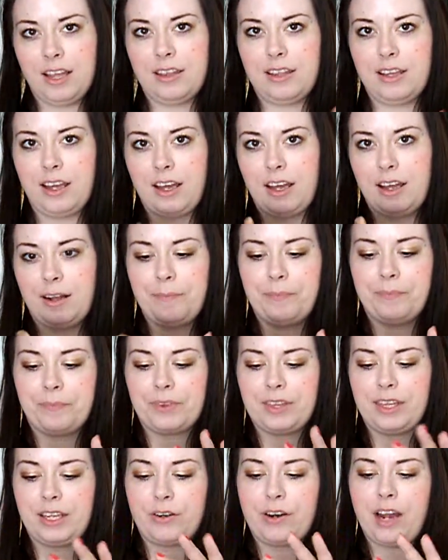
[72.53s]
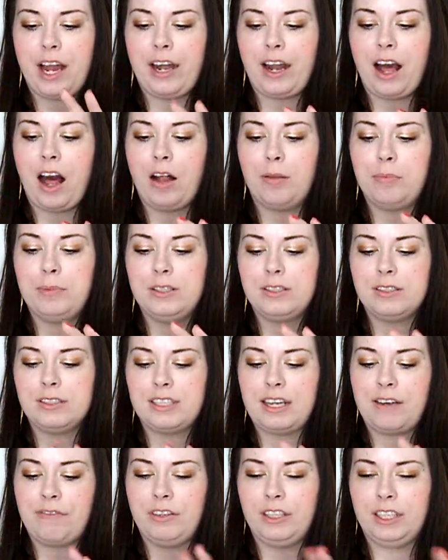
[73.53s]
the ground almonds
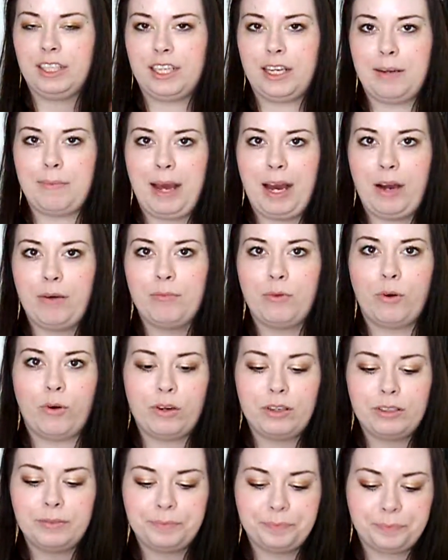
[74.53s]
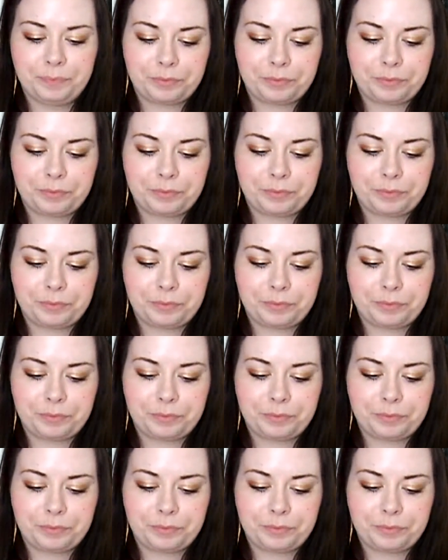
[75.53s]
definitely come out more.